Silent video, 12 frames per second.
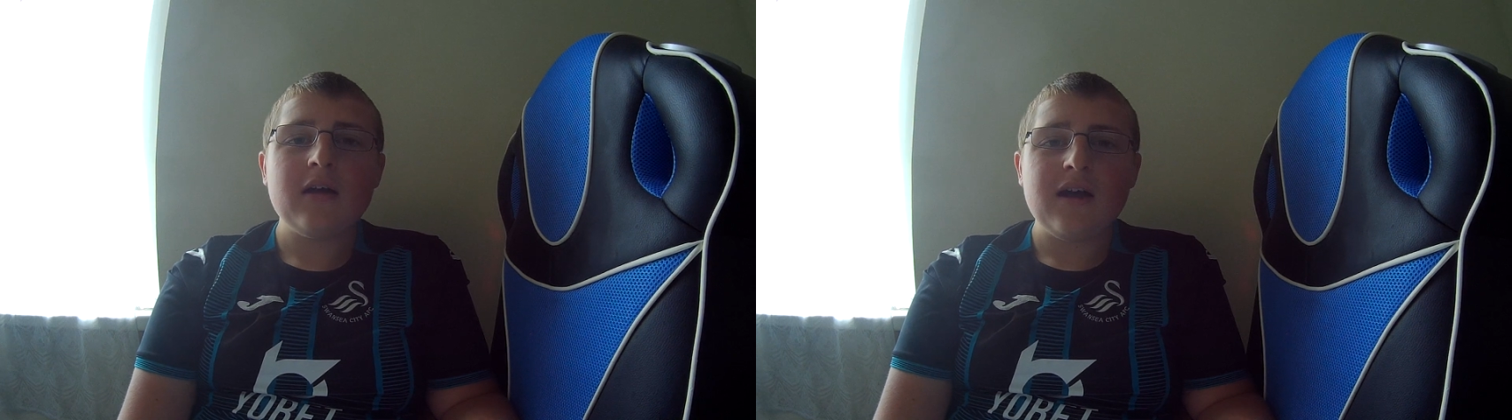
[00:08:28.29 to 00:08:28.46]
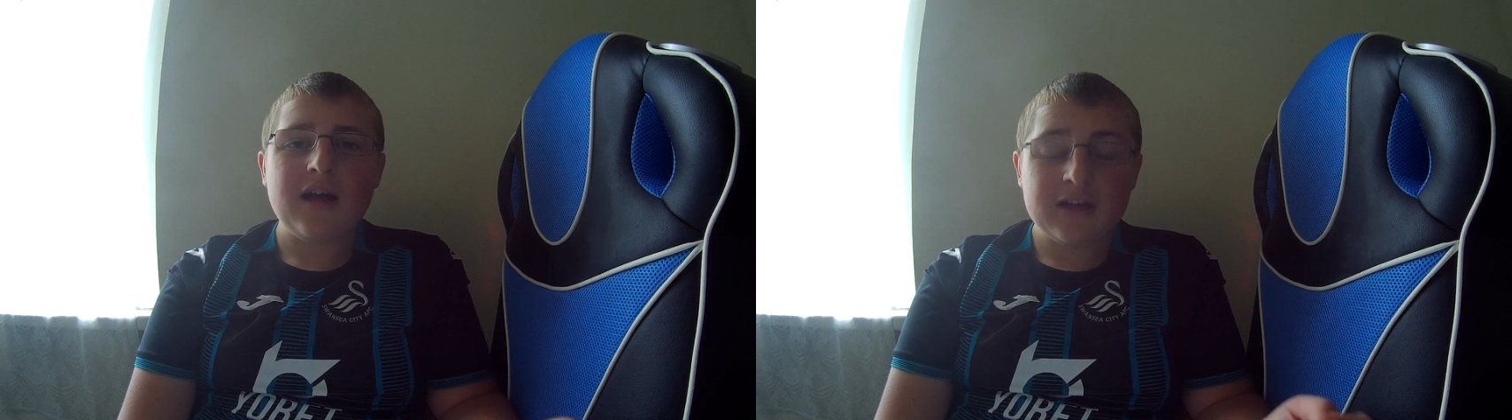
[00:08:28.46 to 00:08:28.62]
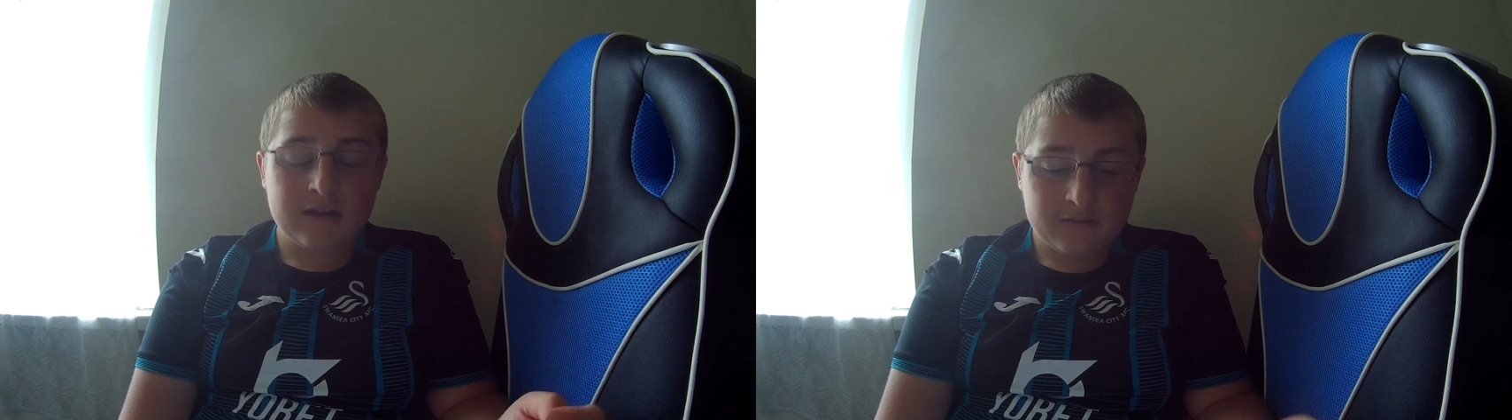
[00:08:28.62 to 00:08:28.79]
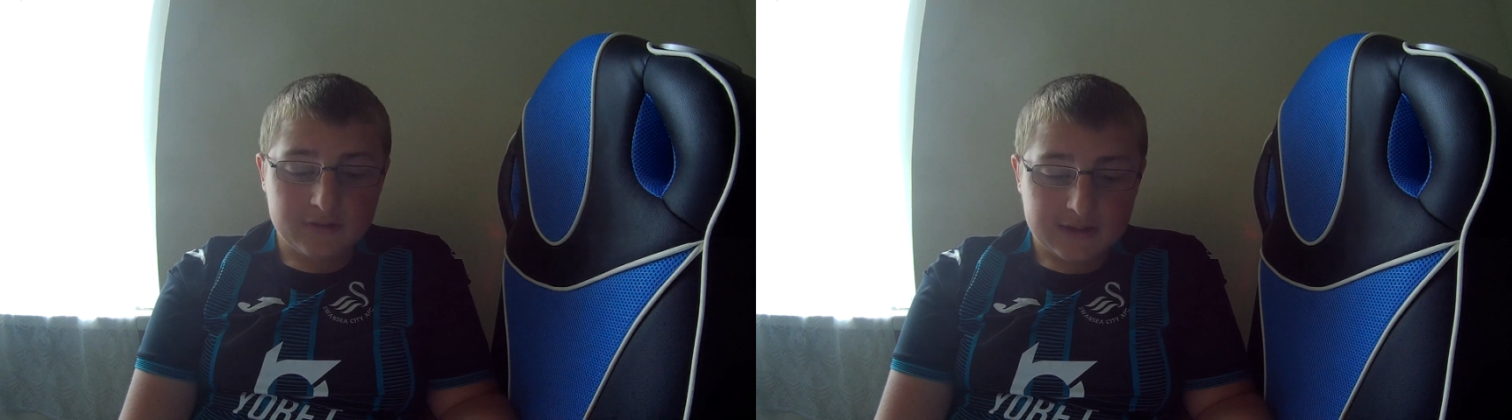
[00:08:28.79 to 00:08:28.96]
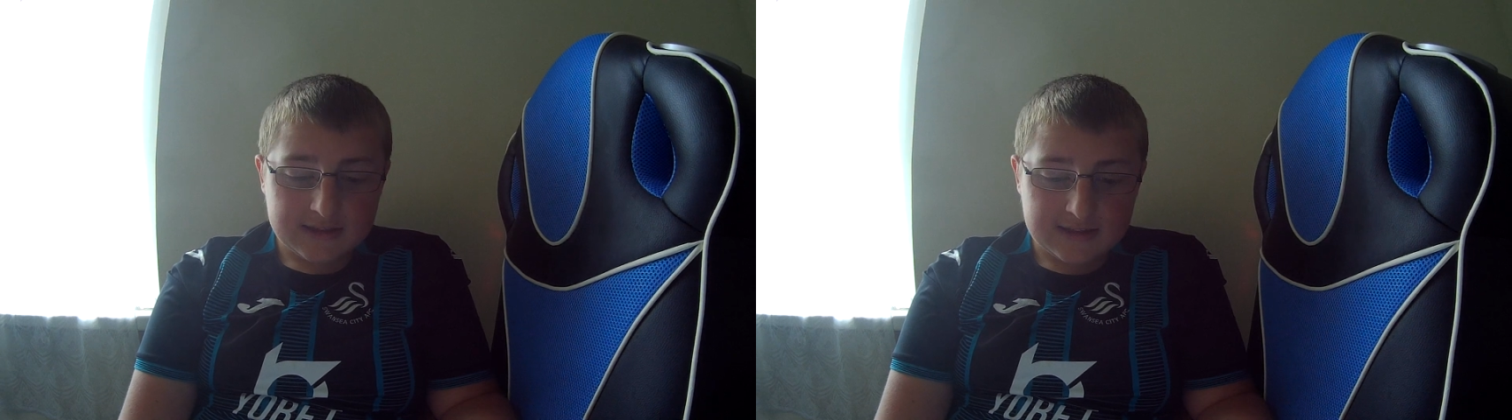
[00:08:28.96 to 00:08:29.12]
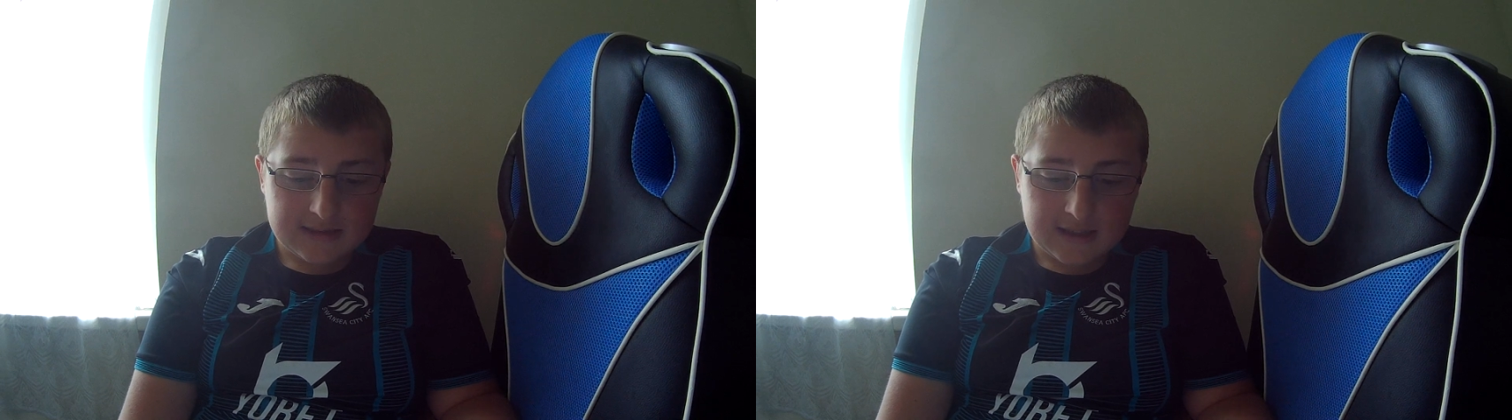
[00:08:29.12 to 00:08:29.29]
I can't really
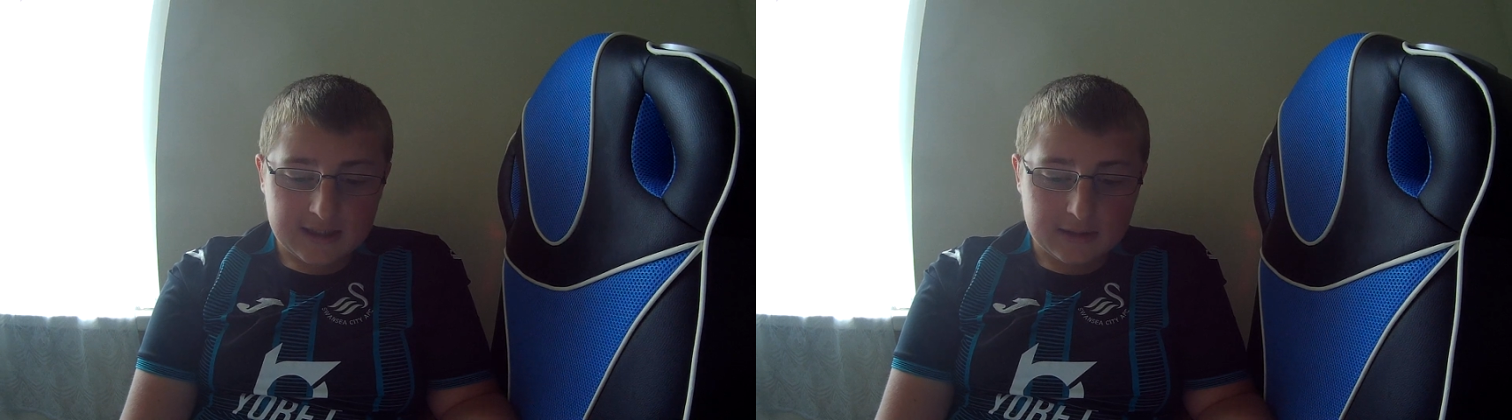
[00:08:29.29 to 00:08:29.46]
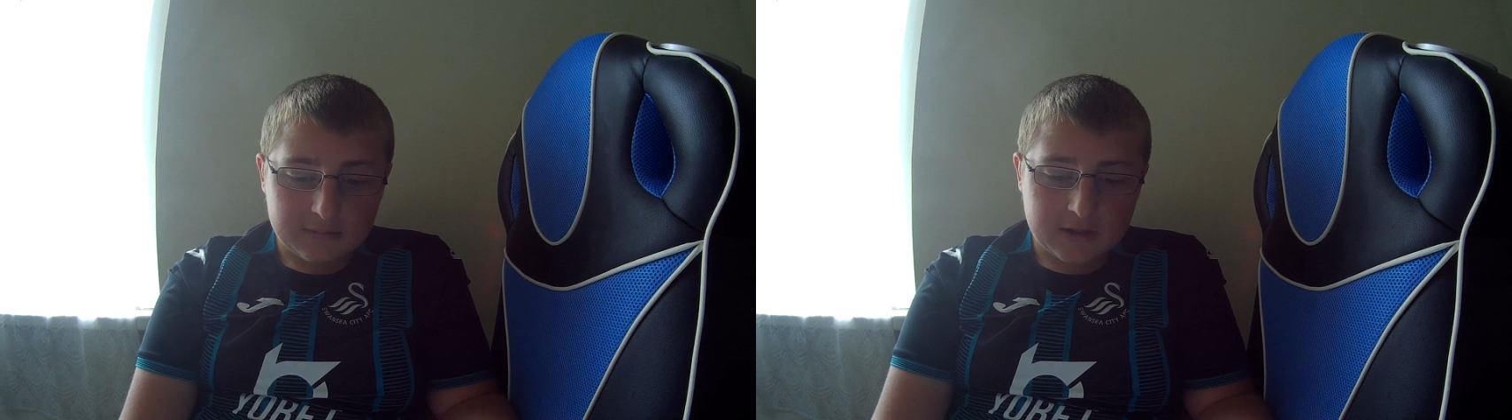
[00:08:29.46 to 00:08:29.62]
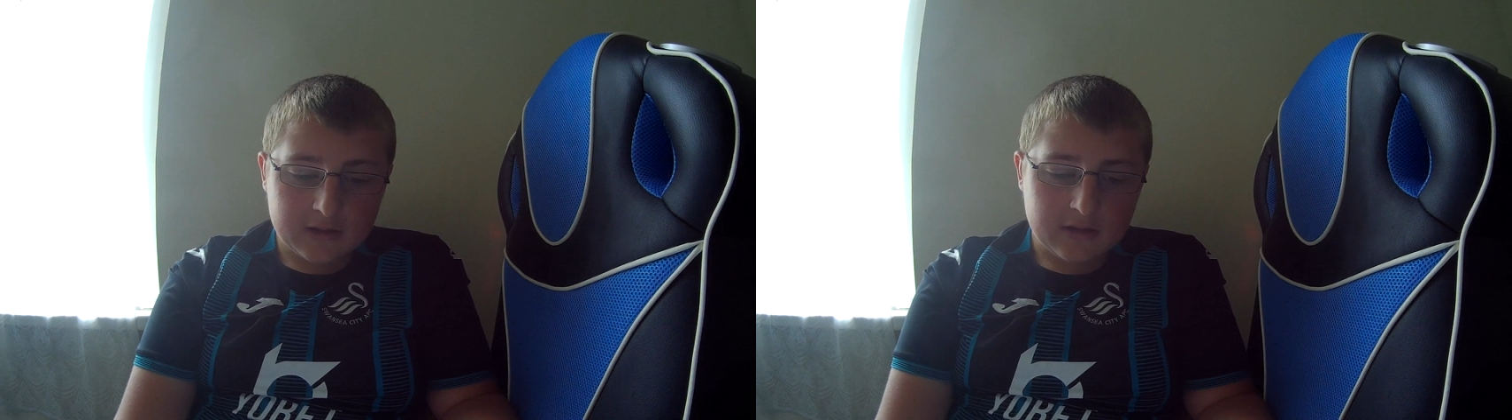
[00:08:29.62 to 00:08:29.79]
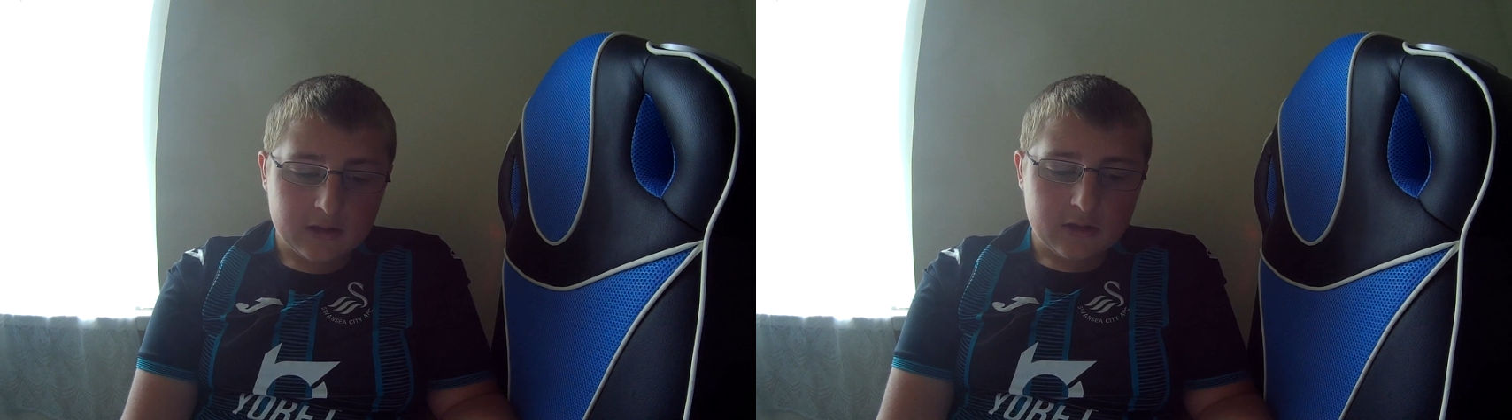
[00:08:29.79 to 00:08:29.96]
see that happening.